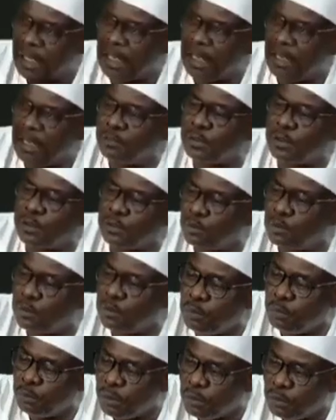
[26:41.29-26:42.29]
if it will
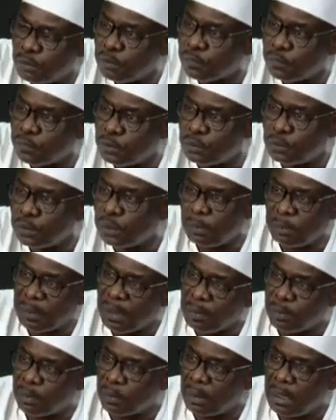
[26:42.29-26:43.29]
be useful to the
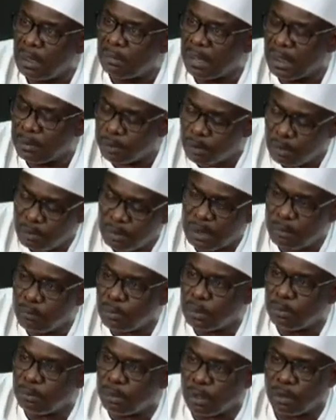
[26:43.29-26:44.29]
people? My mm. problem
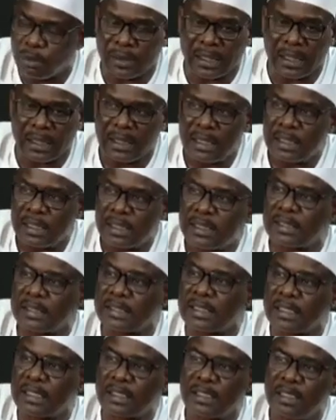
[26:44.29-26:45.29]
with borrowing is
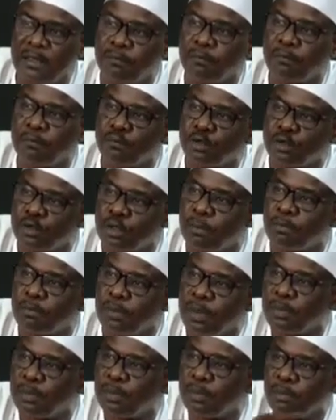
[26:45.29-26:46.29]
that if some
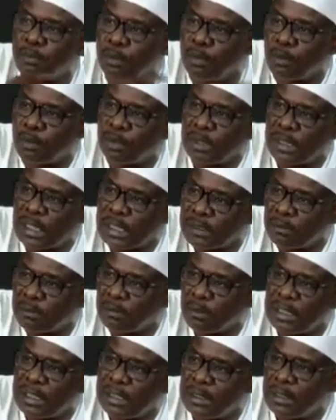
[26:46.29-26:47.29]
people borrow that
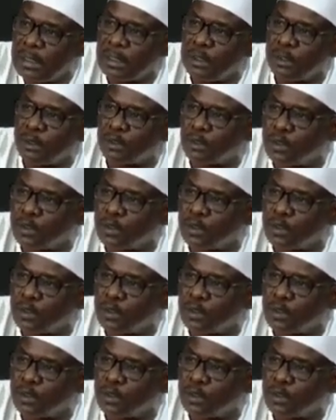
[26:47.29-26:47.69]
money to